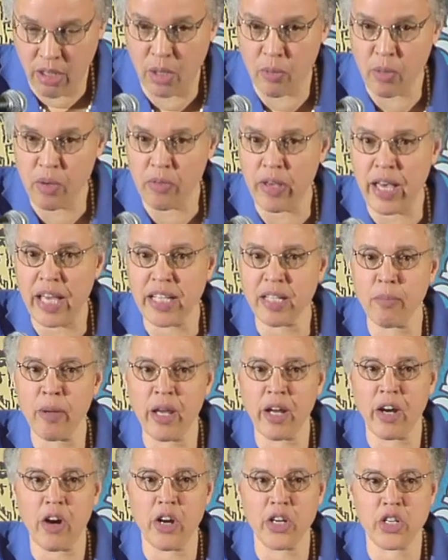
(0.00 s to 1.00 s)
and we've had to
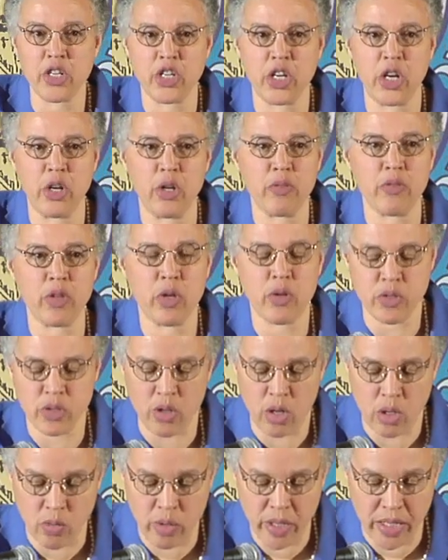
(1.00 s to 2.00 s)
make our share of those
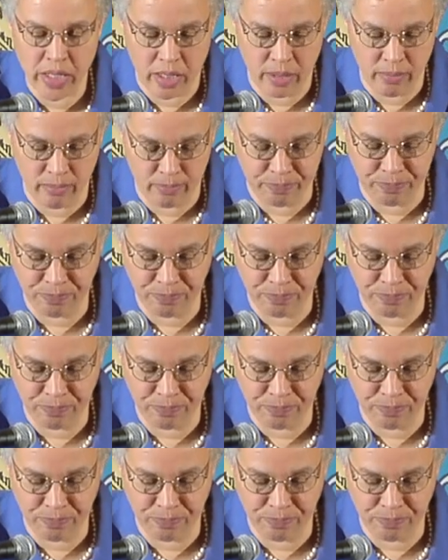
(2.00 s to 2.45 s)
already.